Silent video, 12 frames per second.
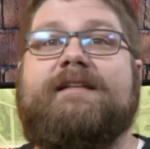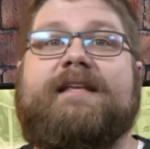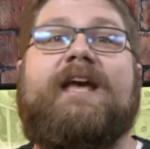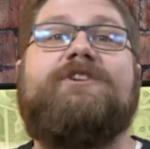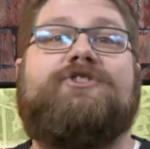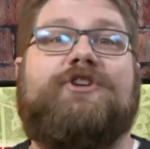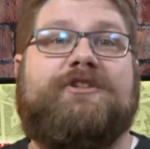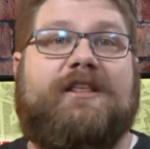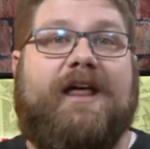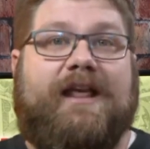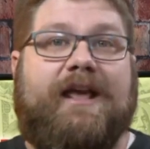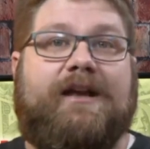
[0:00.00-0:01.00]
attention to
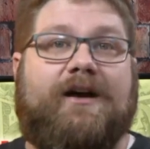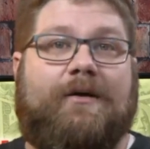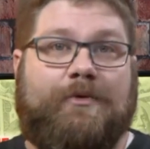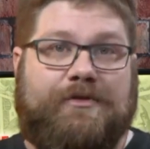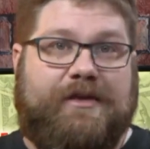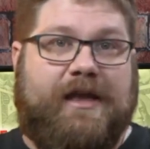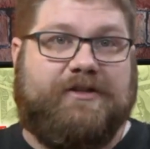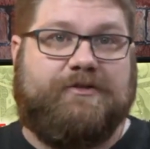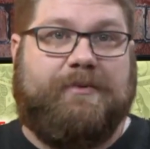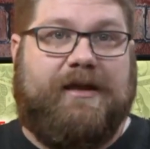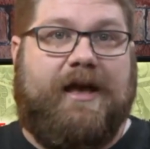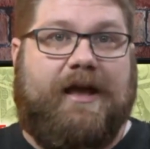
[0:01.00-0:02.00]
that income with the
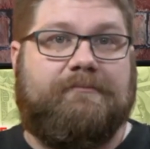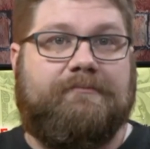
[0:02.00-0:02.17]
SBA.